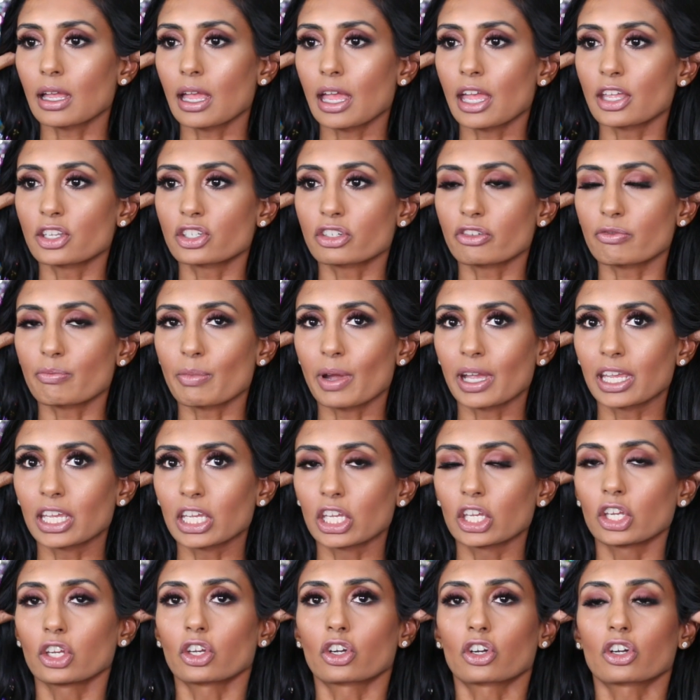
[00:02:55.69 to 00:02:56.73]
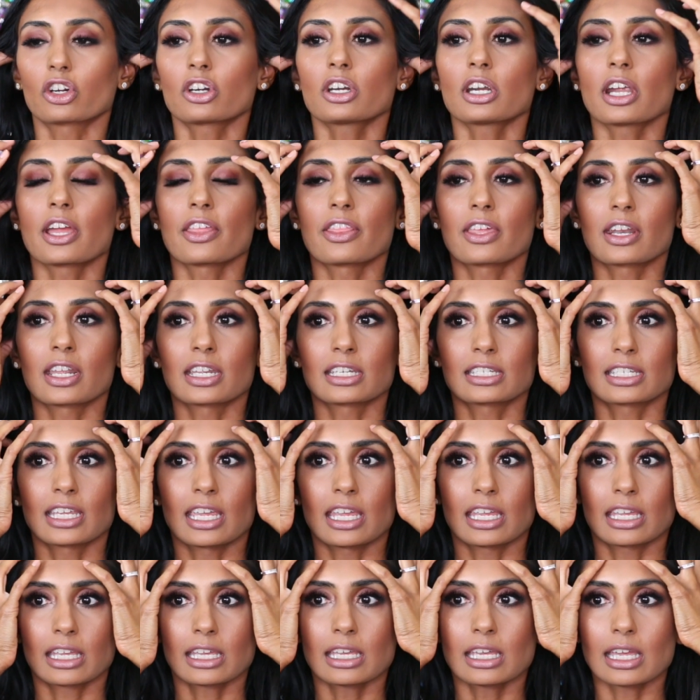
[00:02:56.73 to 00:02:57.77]
edge of my ear, and then I
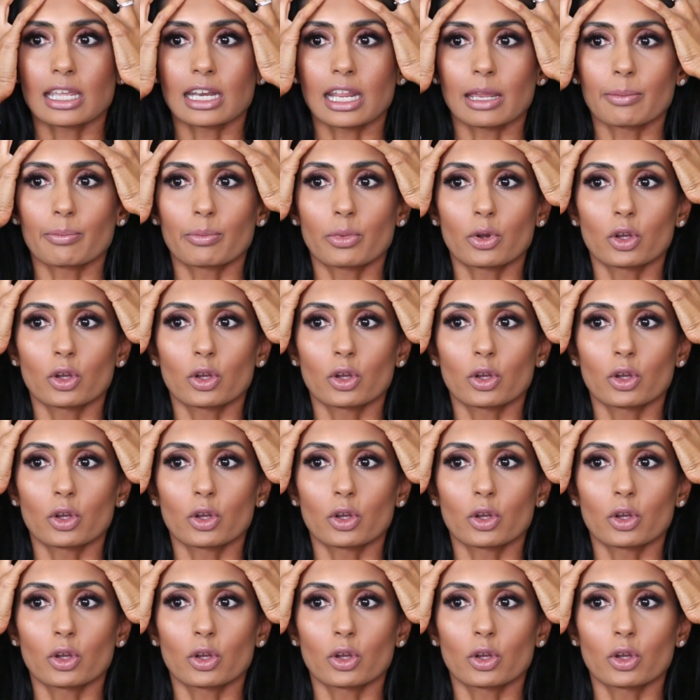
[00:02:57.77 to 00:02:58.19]
take it and I